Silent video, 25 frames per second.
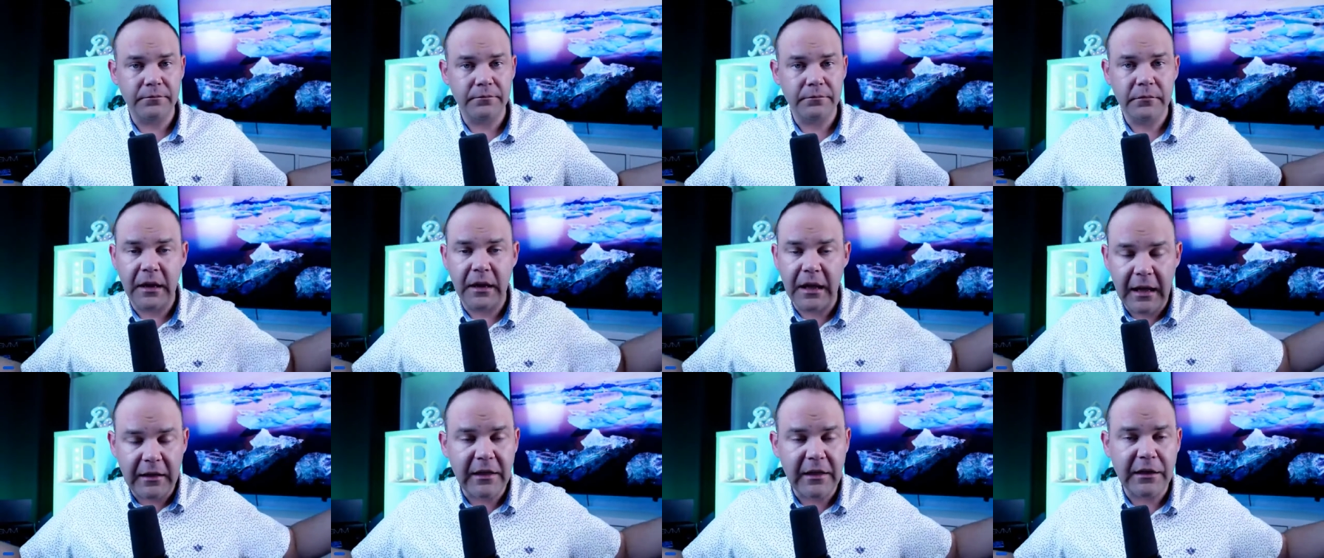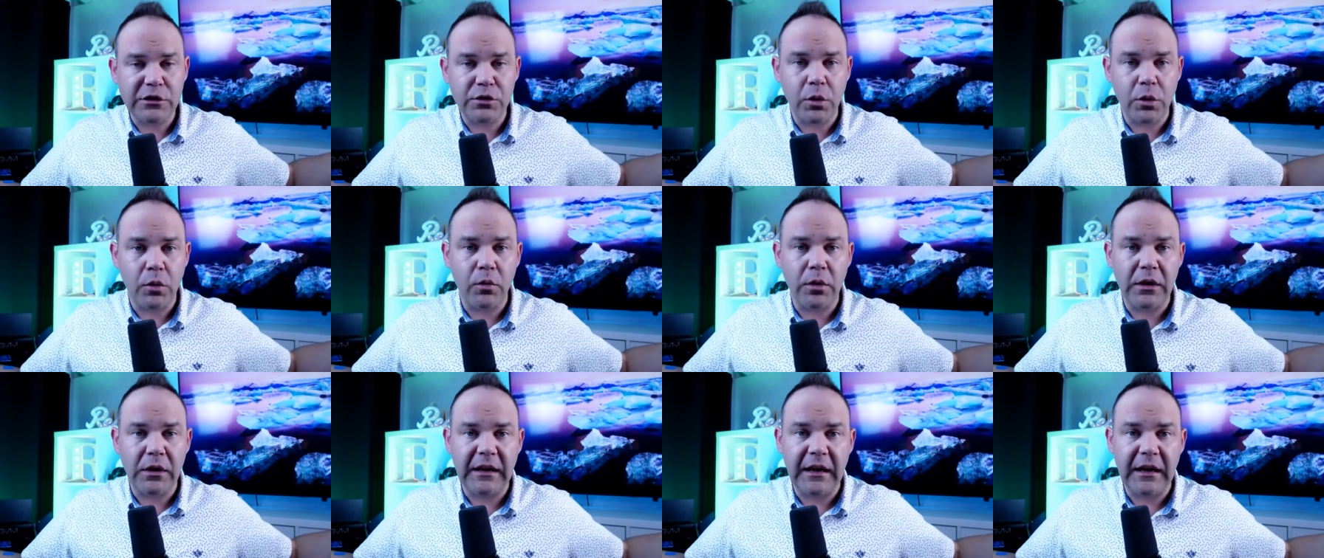And that's what
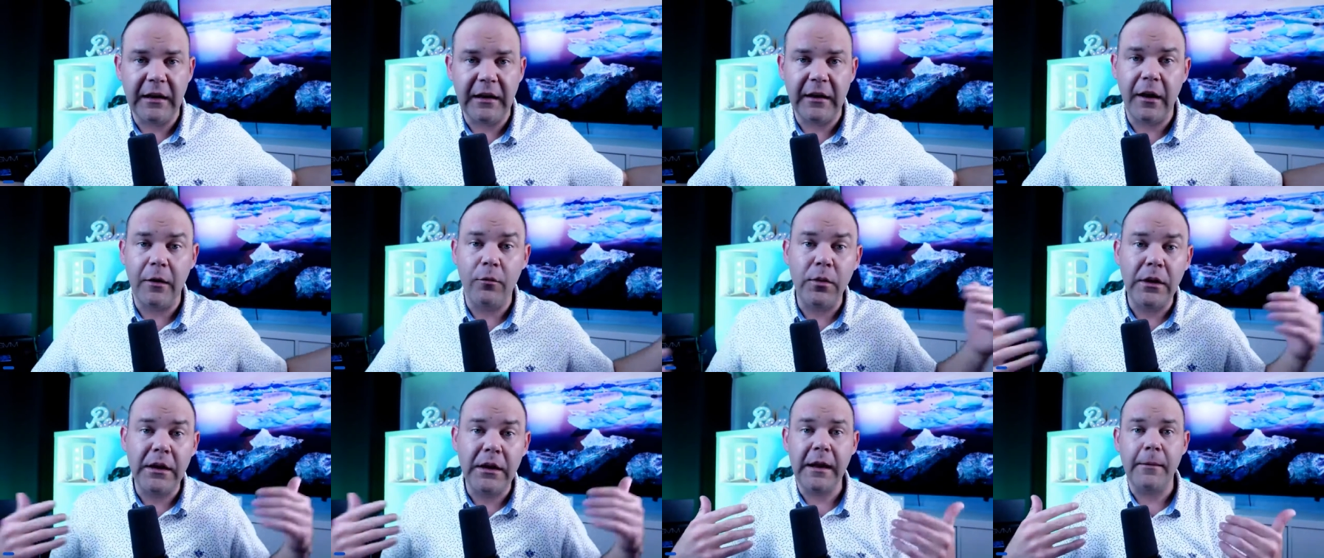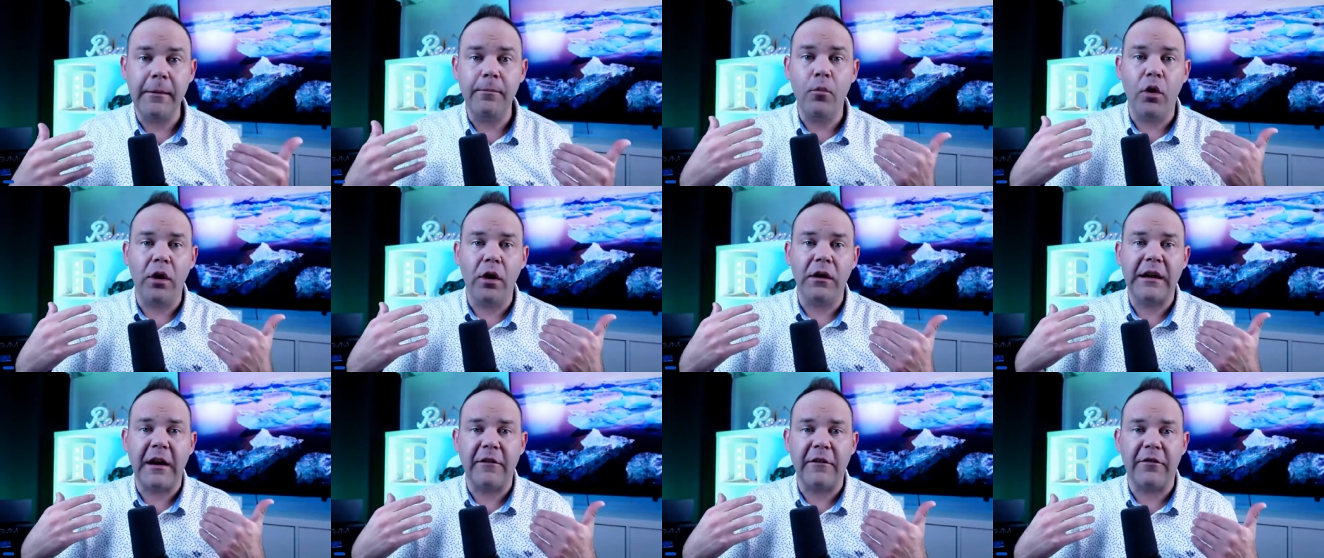we need. And we need more
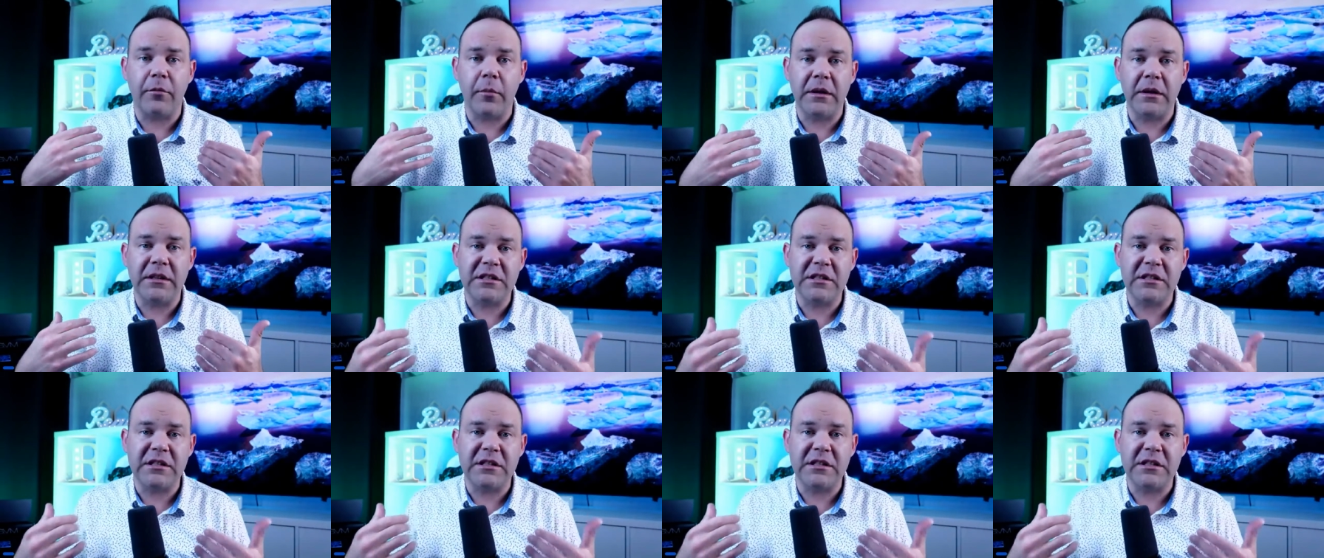governments